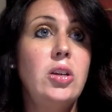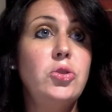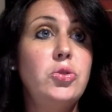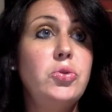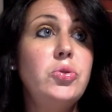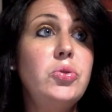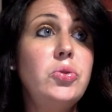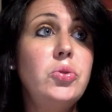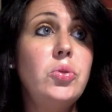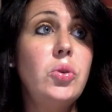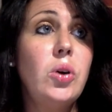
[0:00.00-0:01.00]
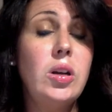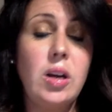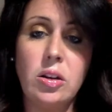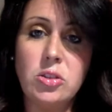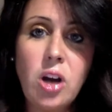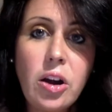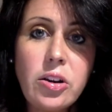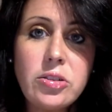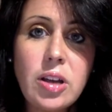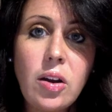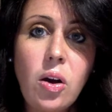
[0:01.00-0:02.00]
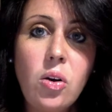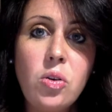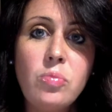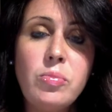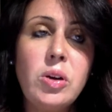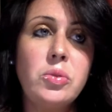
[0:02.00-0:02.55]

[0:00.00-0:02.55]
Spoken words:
2 young daughters at home